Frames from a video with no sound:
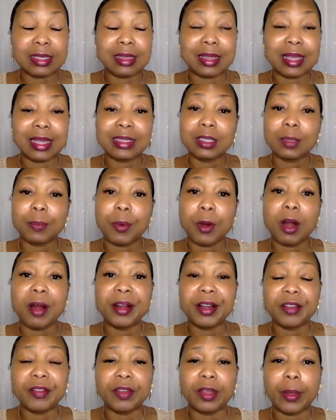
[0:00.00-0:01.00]
That's a
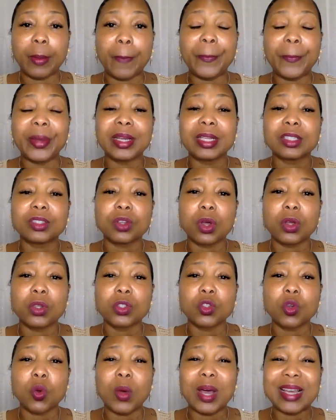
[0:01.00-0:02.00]
part of it, but it's
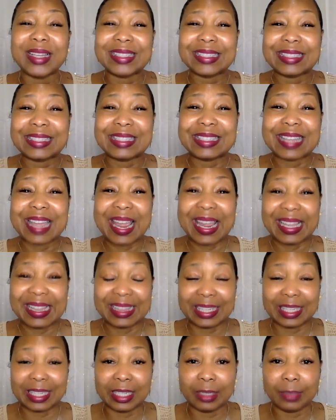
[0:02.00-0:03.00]
also a
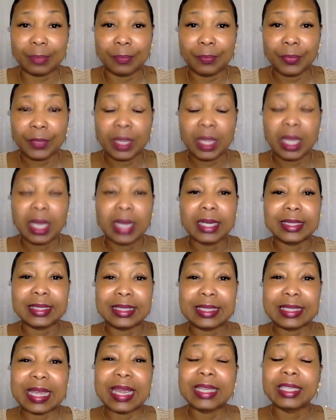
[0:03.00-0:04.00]
daily, a
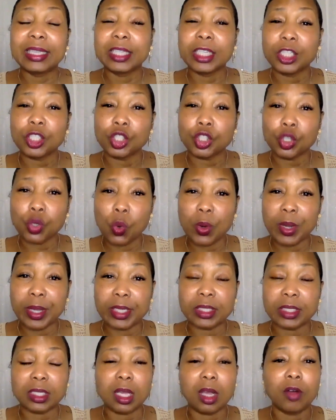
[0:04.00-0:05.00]
daily
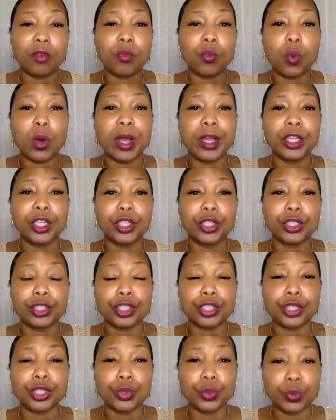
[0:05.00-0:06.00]
choice of what you're
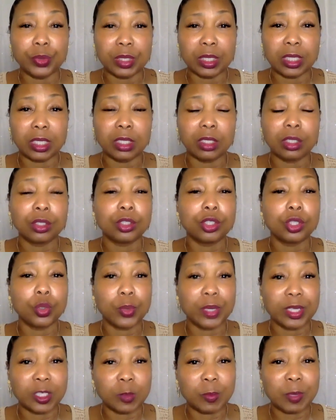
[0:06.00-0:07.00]
choosing to
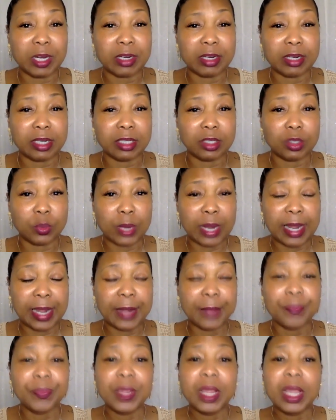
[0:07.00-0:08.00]
experience, right?